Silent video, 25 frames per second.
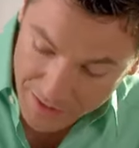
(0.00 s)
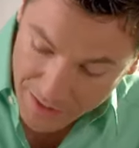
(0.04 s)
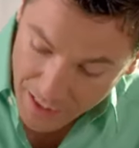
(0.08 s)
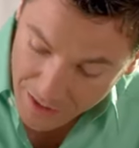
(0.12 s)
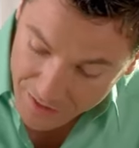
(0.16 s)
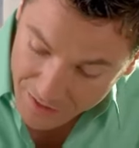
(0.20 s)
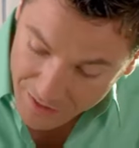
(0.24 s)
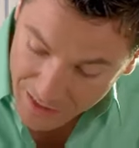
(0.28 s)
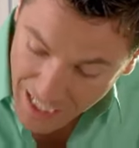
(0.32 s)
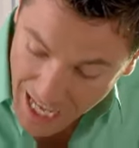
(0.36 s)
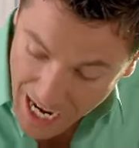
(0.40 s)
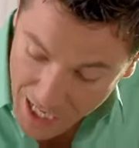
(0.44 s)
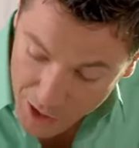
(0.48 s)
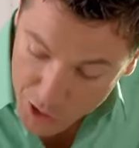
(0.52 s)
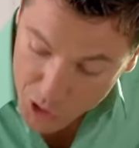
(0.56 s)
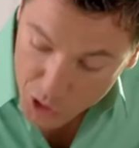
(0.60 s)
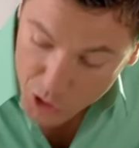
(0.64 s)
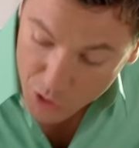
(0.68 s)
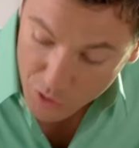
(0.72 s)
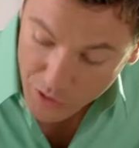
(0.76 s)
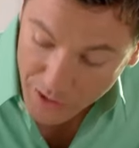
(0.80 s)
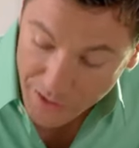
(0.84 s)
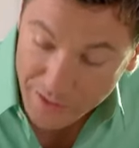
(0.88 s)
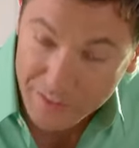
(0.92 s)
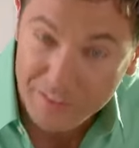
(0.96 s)
doesn't
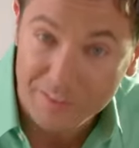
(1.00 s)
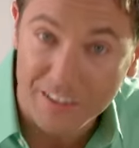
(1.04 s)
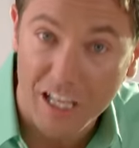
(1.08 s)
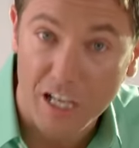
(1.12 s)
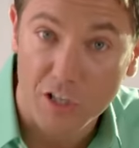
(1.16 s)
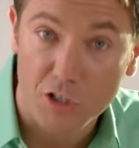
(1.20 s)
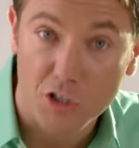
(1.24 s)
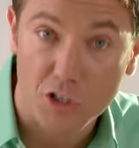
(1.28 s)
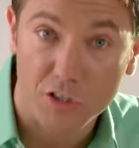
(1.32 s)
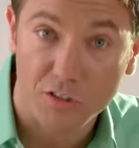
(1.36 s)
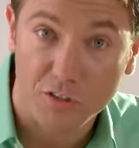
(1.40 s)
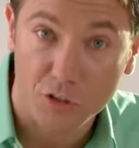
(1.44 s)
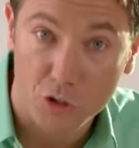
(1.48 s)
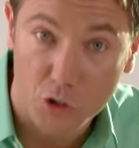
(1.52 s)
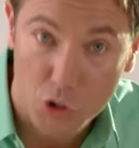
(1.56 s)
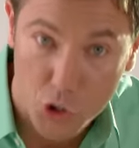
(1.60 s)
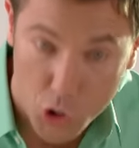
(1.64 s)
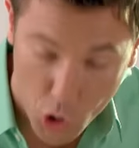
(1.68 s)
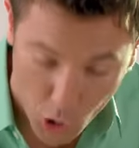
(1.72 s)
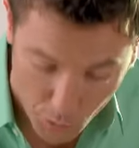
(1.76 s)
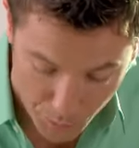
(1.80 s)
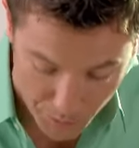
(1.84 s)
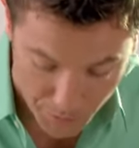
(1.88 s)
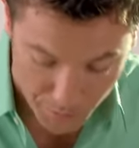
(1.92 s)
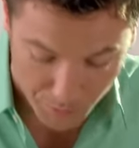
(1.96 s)
actually touch the
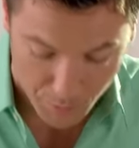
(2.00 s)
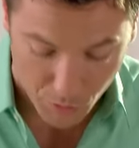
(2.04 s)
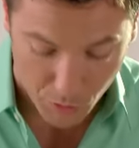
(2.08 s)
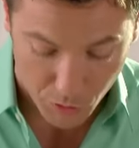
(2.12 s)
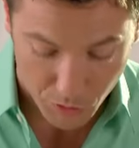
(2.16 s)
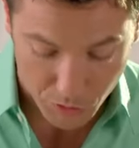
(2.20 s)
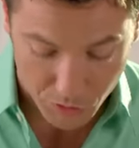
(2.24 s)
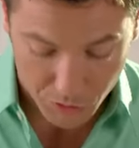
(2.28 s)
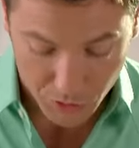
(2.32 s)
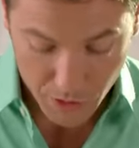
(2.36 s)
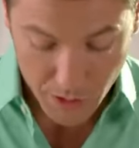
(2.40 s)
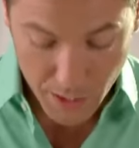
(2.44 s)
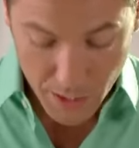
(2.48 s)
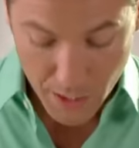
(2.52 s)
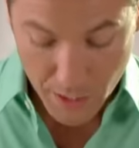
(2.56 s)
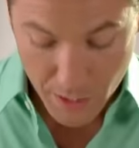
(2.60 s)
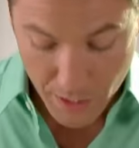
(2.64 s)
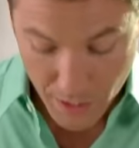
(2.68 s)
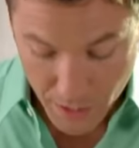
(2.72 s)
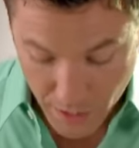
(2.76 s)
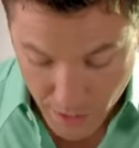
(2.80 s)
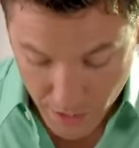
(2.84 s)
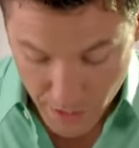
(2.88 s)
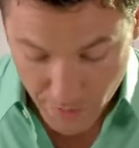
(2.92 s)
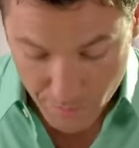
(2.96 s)
chopping board.
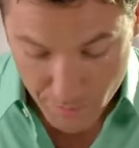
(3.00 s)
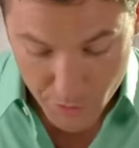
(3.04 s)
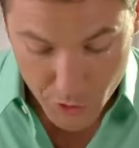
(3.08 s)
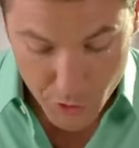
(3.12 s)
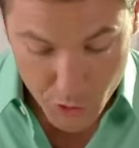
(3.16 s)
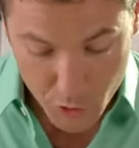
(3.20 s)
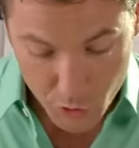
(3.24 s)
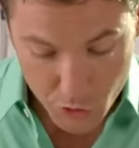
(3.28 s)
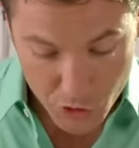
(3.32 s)
You